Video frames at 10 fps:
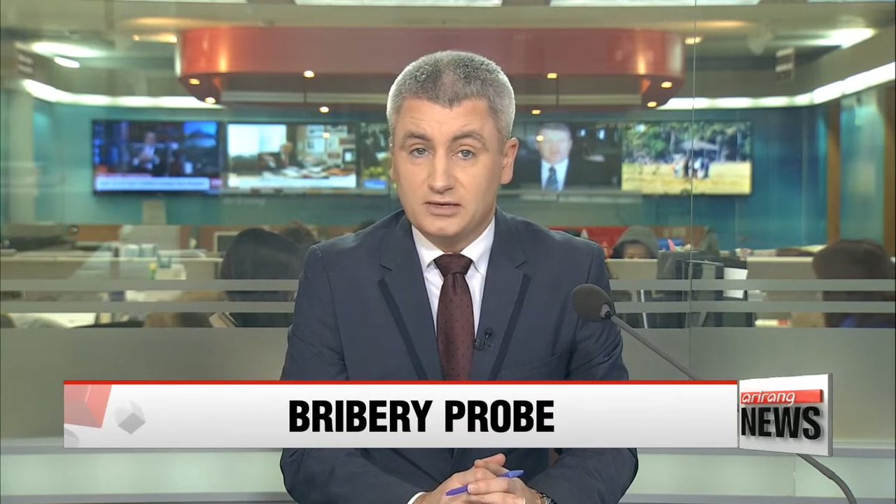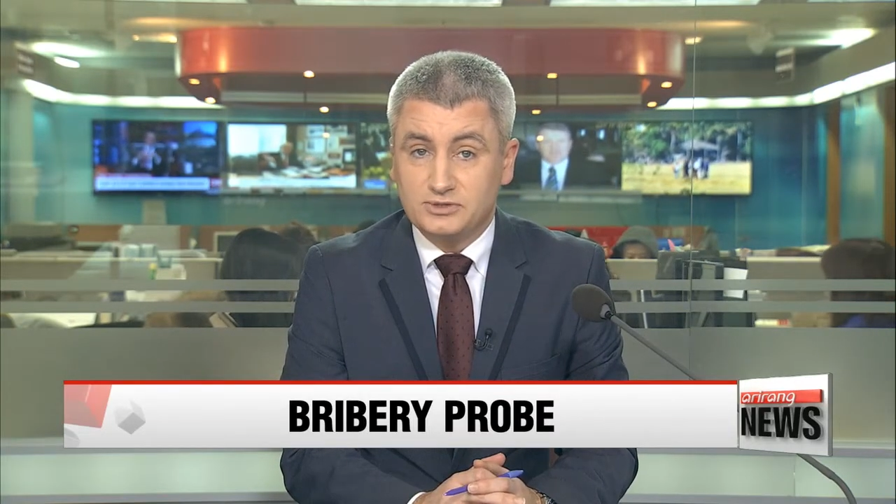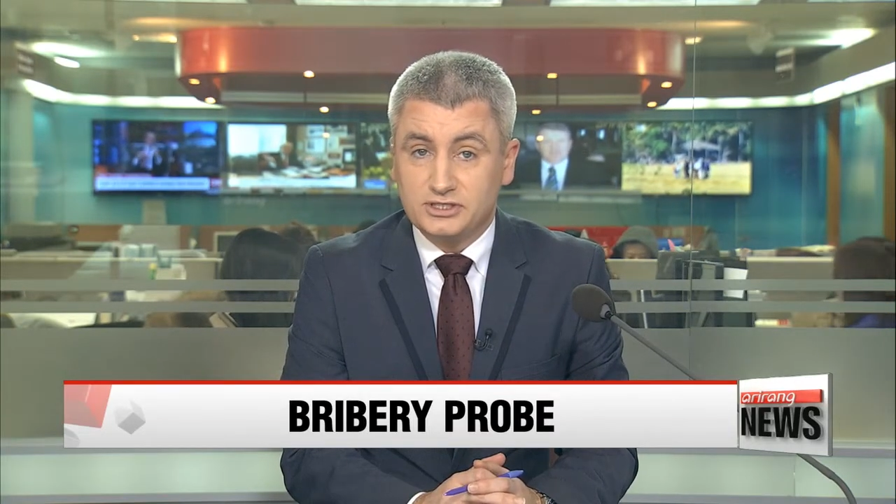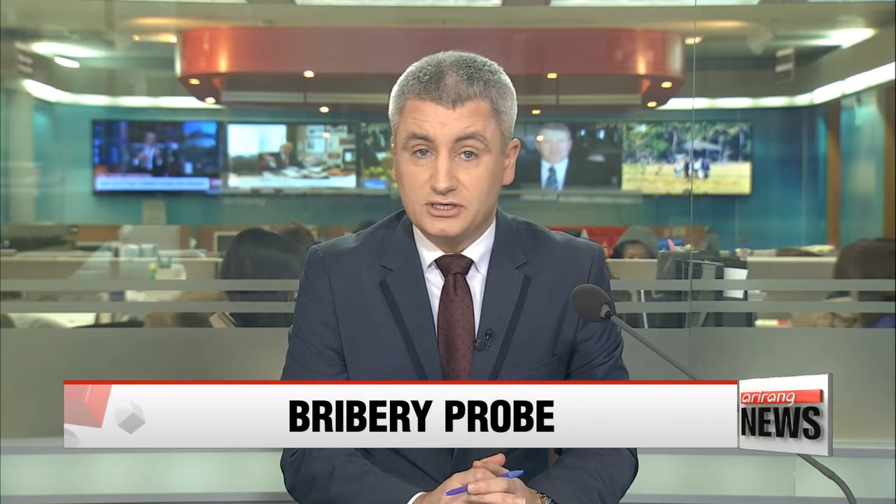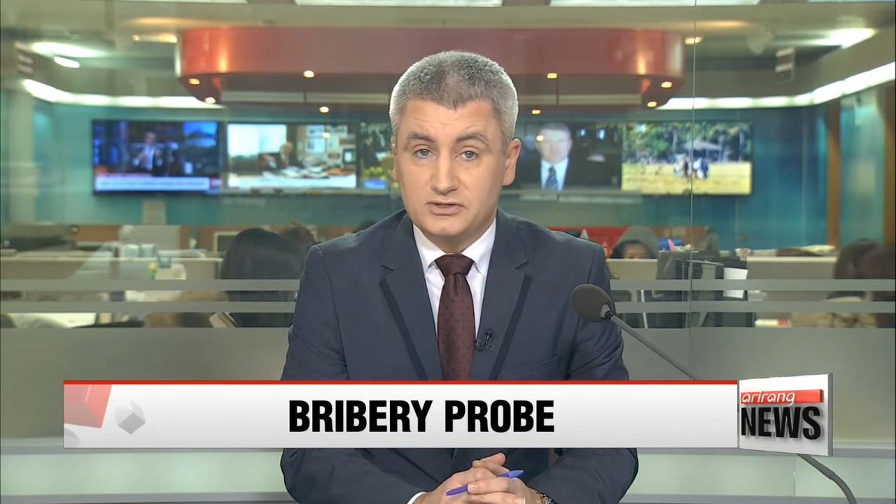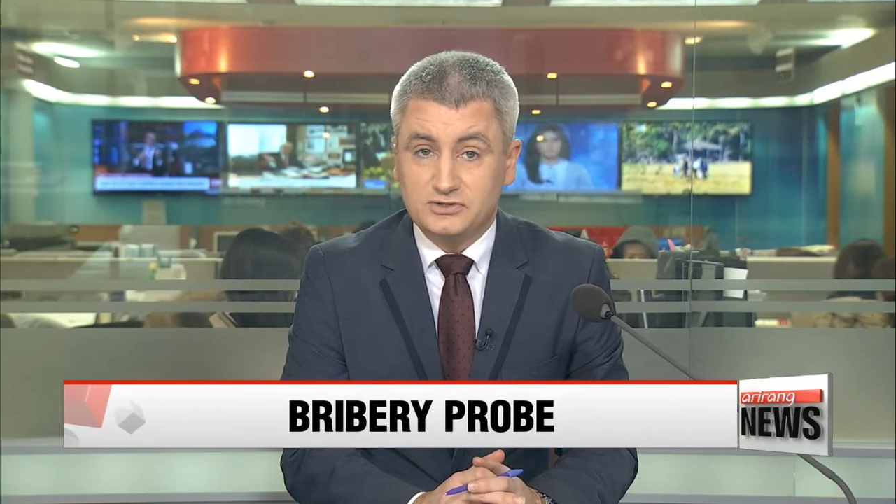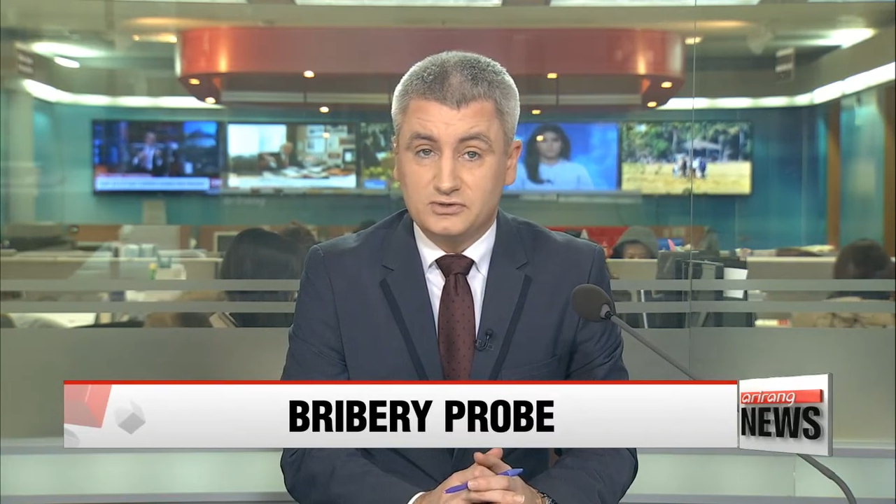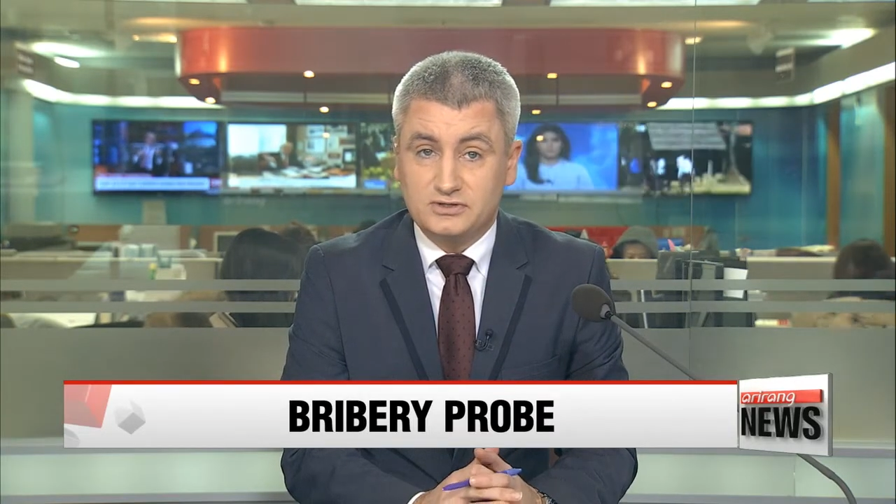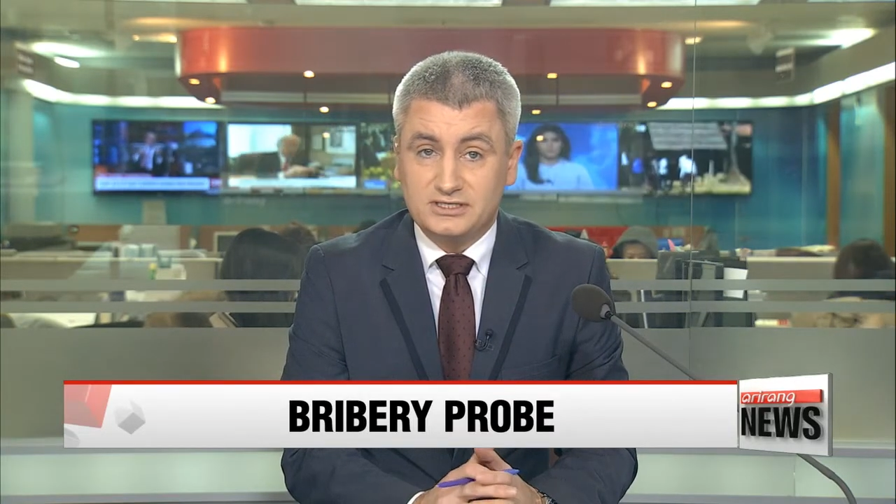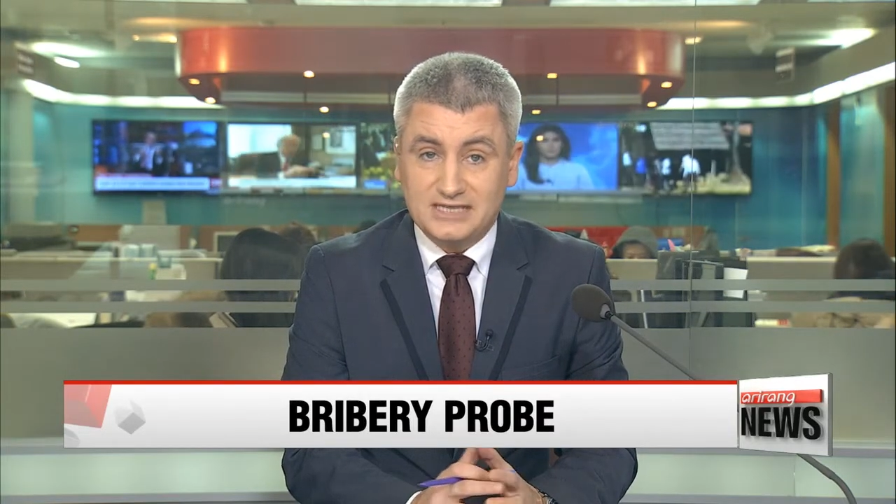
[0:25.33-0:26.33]
to go through
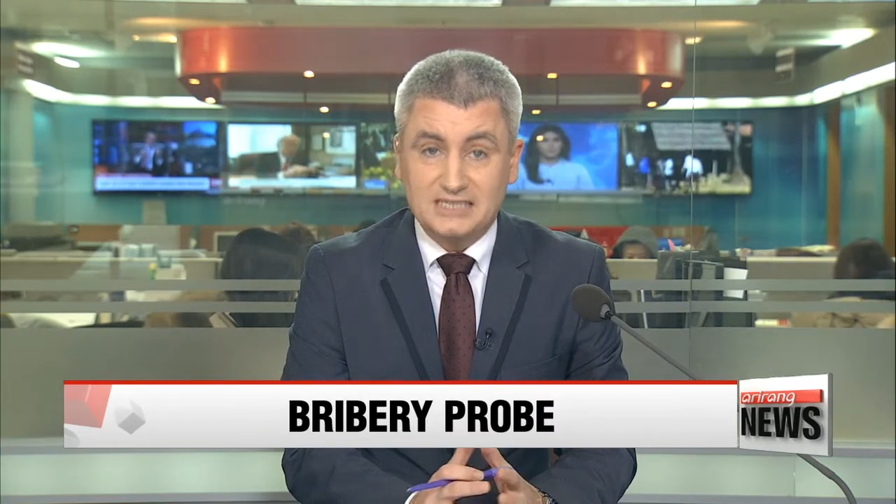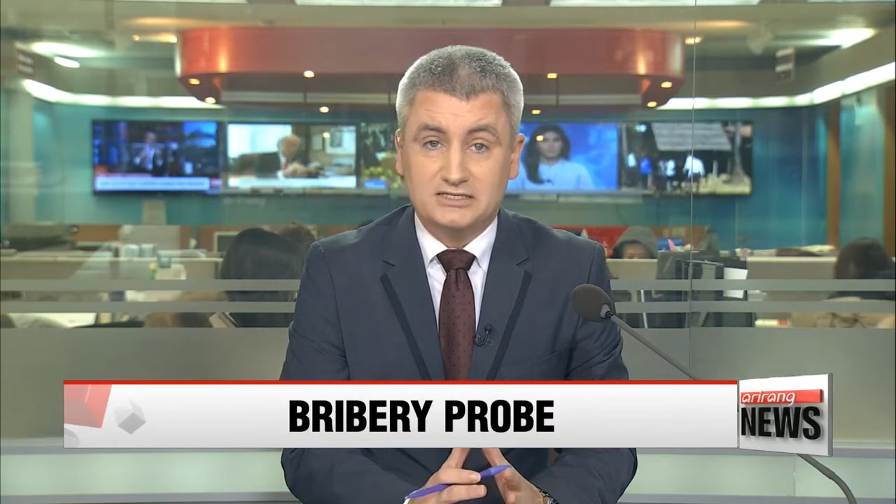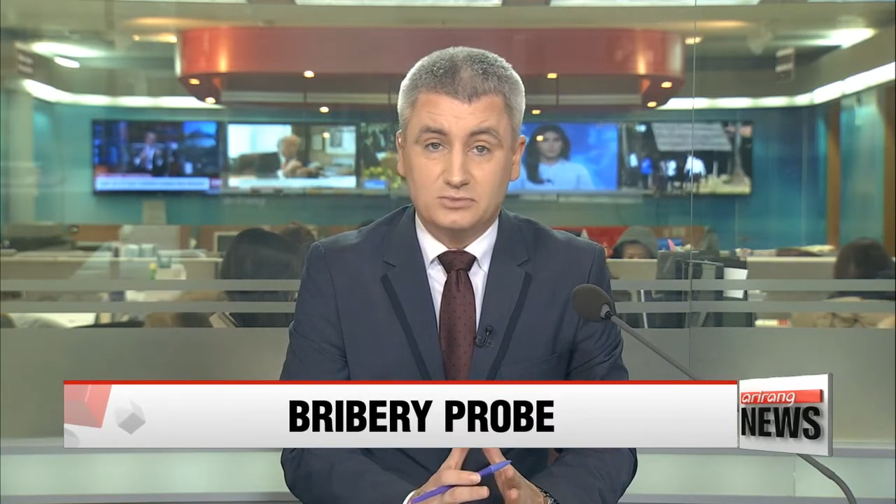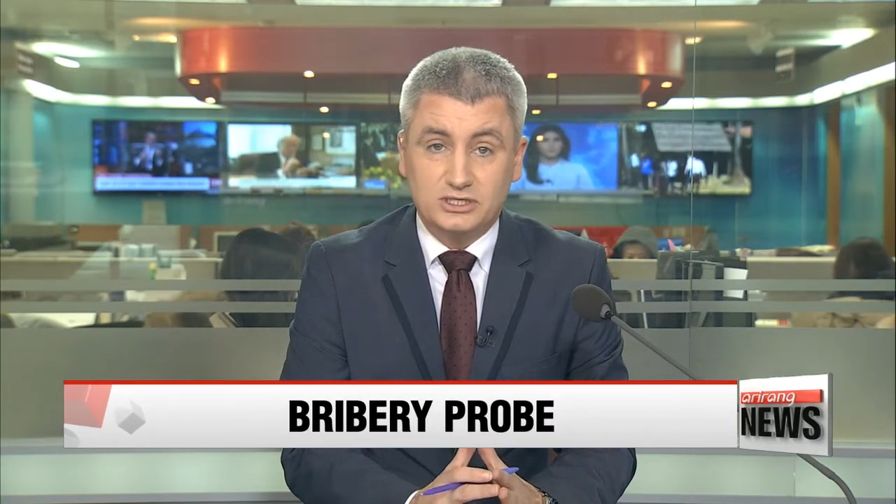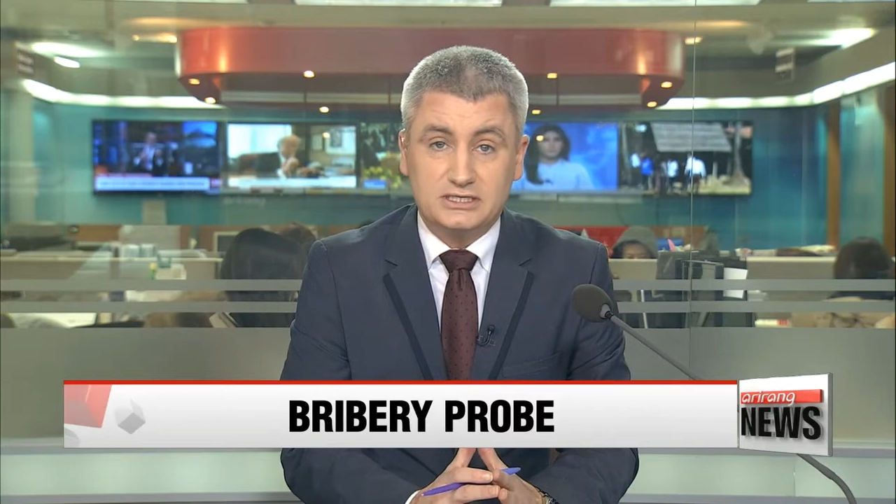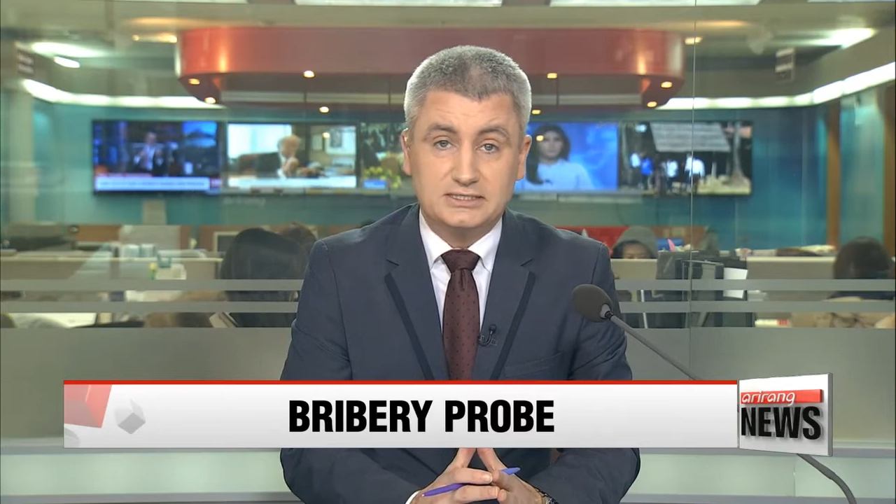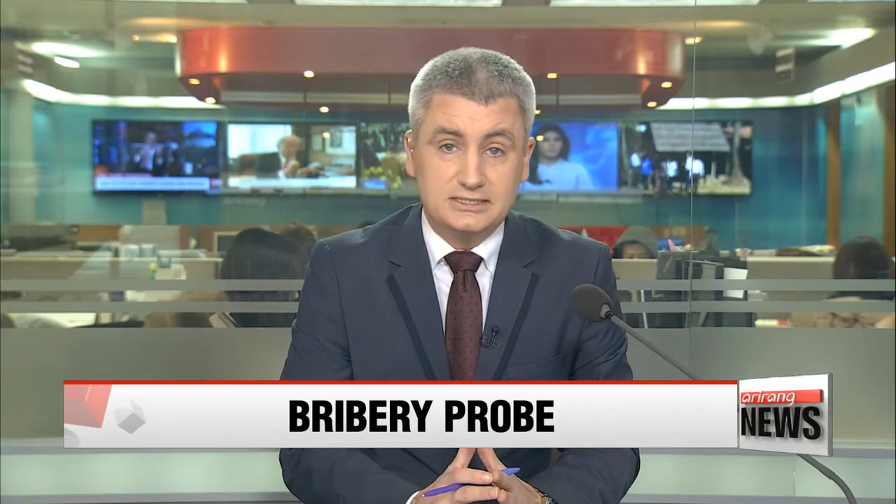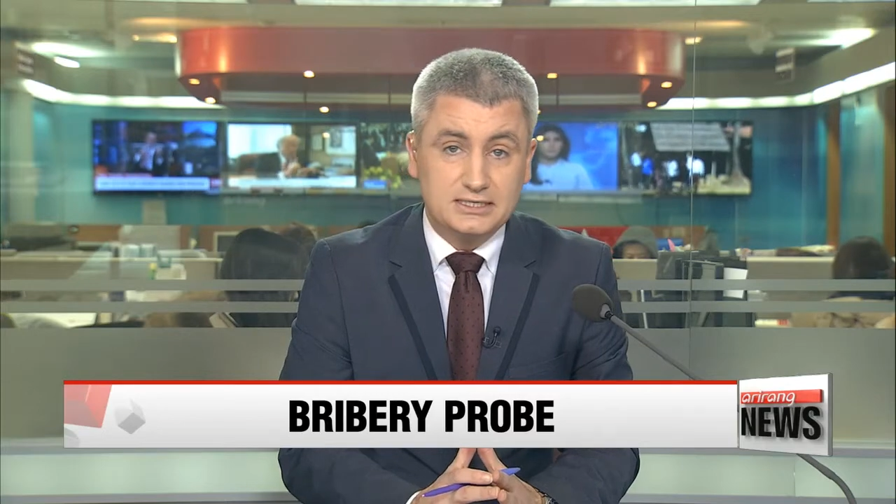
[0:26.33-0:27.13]
the testimonies